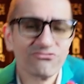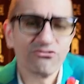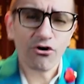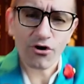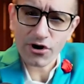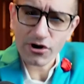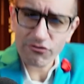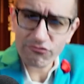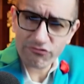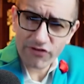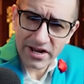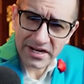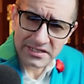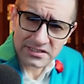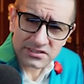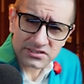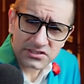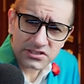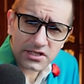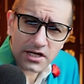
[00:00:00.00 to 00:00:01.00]
For
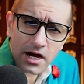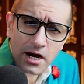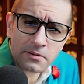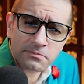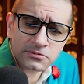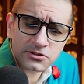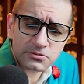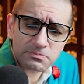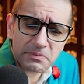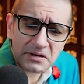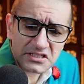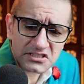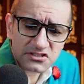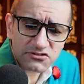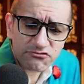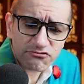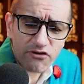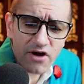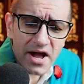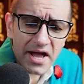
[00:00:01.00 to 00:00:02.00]
events, I'm
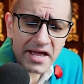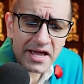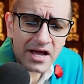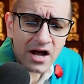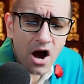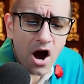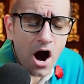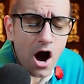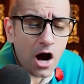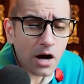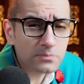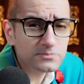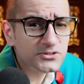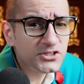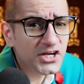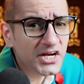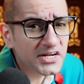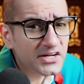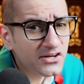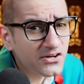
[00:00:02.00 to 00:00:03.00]
specifying
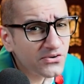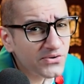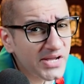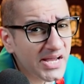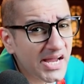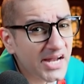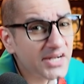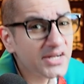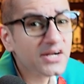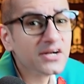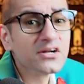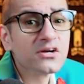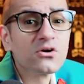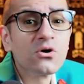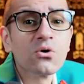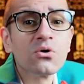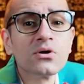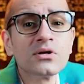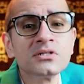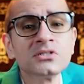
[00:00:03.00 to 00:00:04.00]
object created
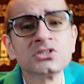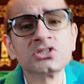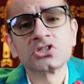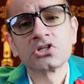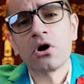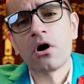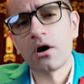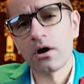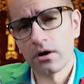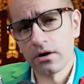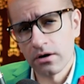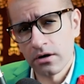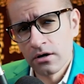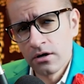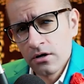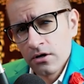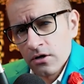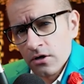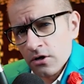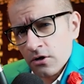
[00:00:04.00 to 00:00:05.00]
colon star,
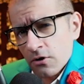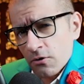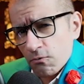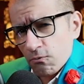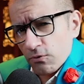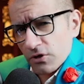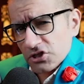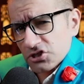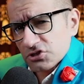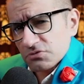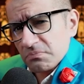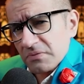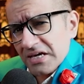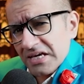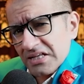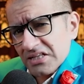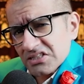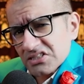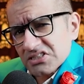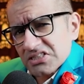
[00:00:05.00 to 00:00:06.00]
which
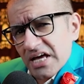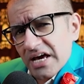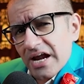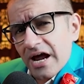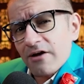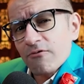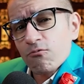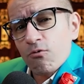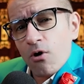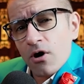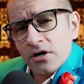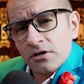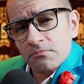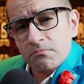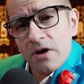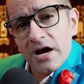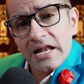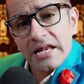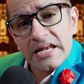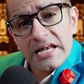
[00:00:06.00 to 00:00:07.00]
means that I
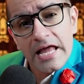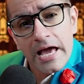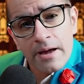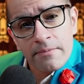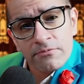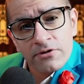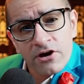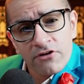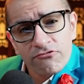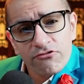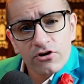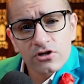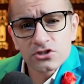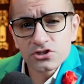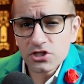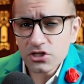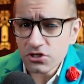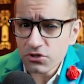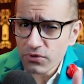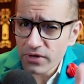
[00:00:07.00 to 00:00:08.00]
want my lambda
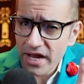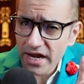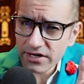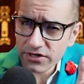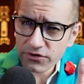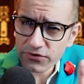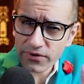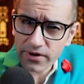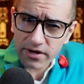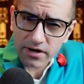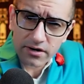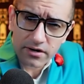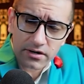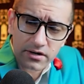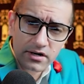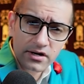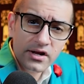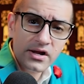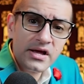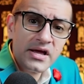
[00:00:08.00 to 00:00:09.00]
function to get
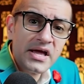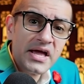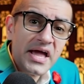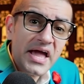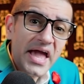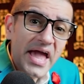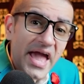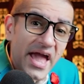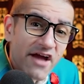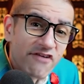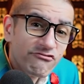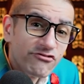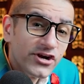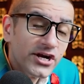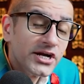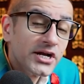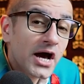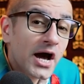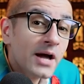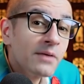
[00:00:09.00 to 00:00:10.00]
triggered
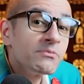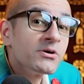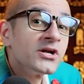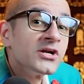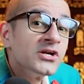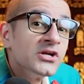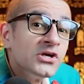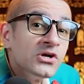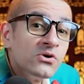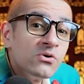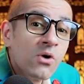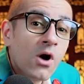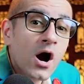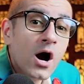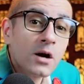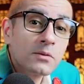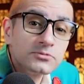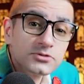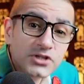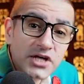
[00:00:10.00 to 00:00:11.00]
every time a new
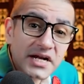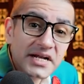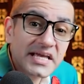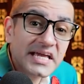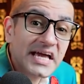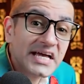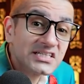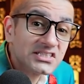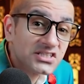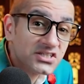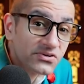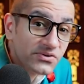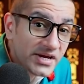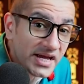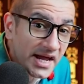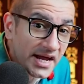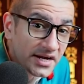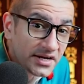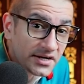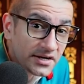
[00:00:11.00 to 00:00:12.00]
object gets
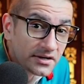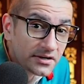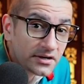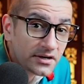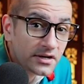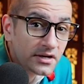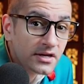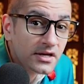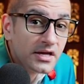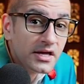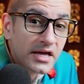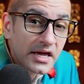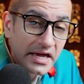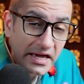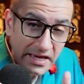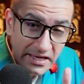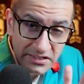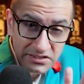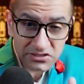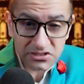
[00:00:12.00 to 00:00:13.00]
created
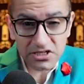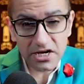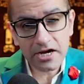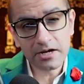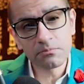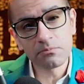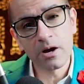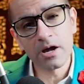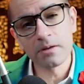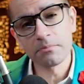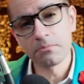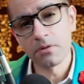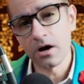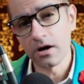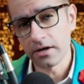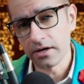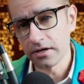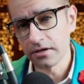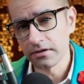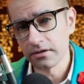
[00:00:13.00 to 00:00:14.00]
inside my
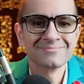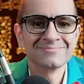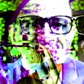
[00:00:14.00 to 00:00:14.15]
bucket.